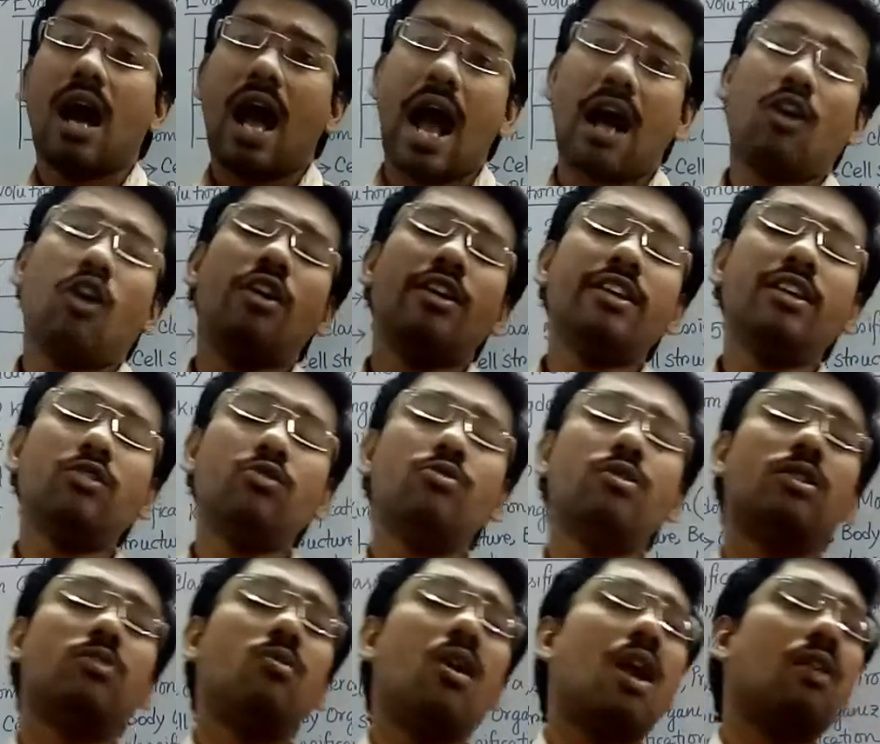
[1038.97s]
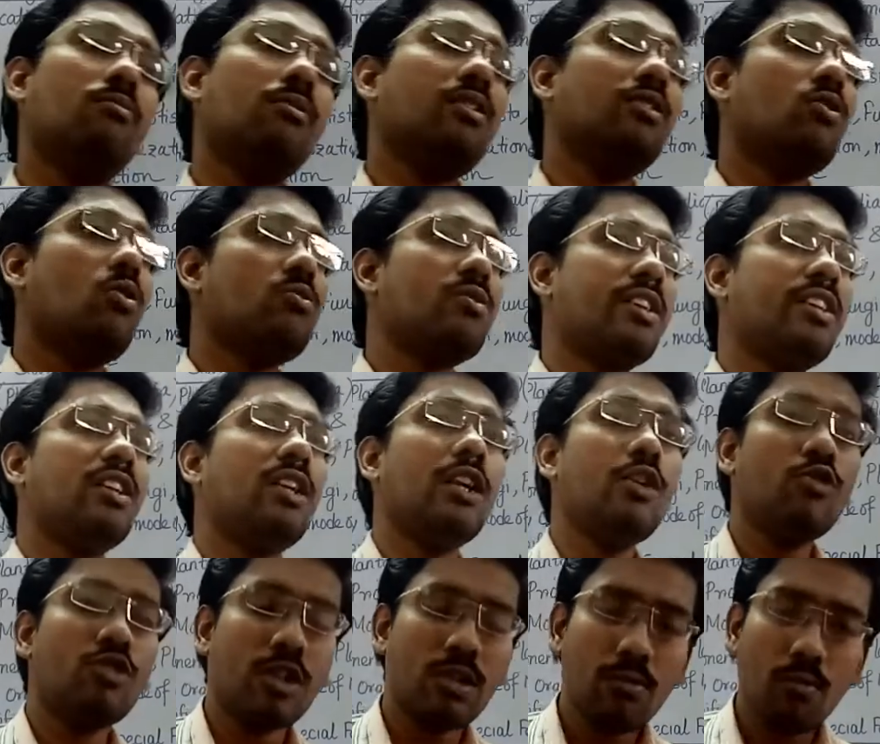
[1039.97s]
according to requirement, those
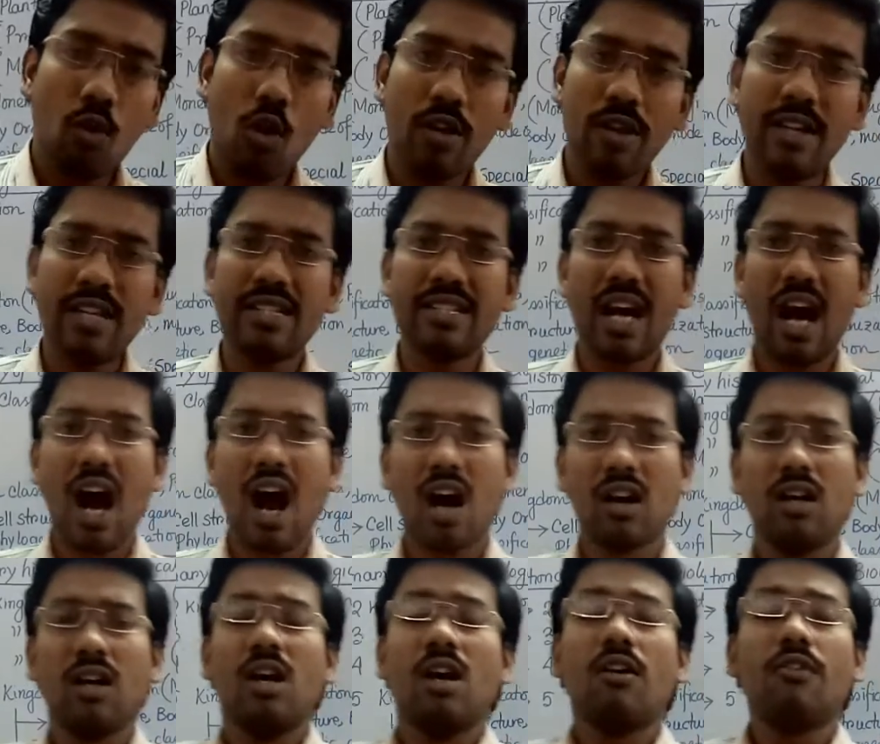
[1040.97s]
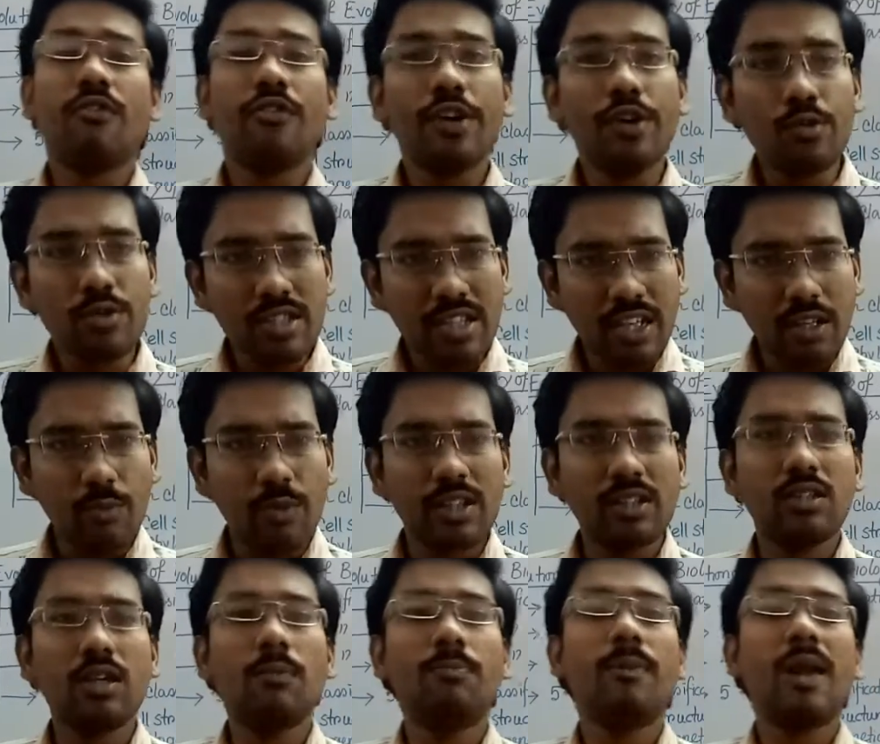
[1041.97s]
inclusion bodies are fusing
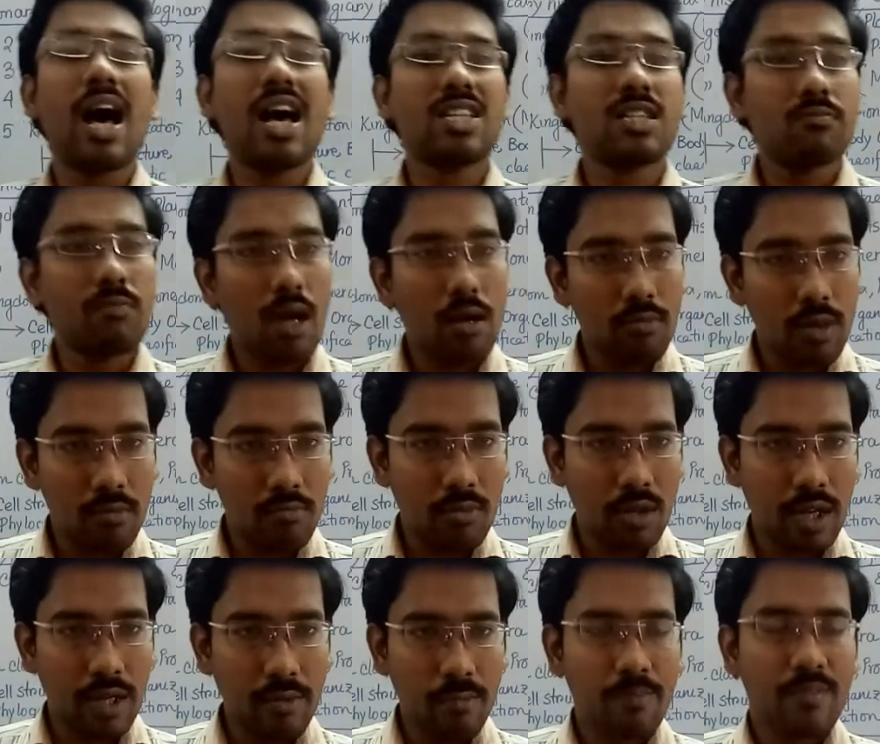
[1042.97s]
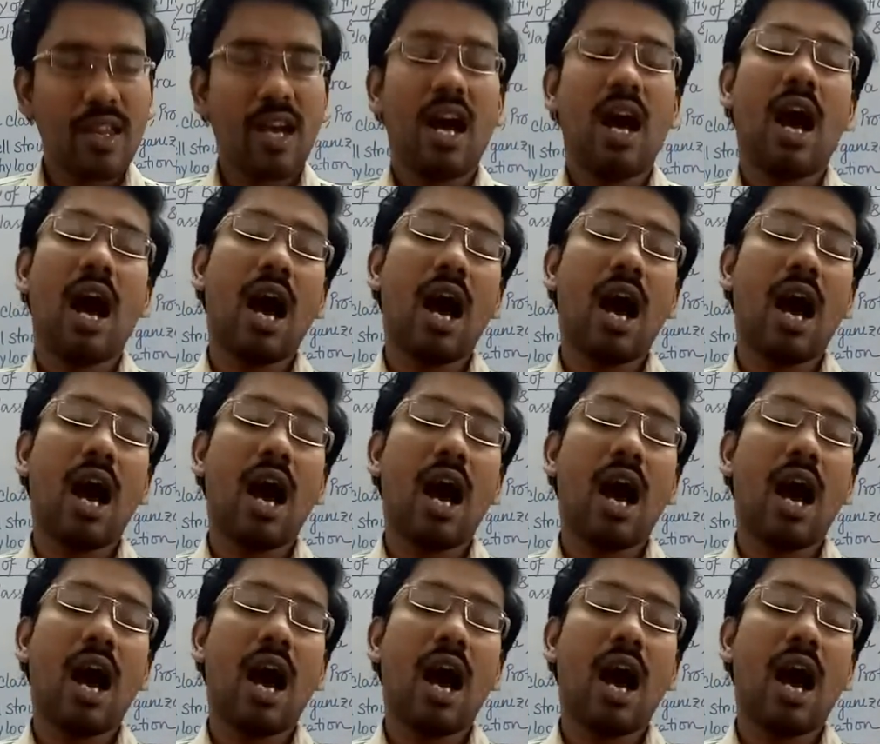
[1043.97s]
with the plasma membrane,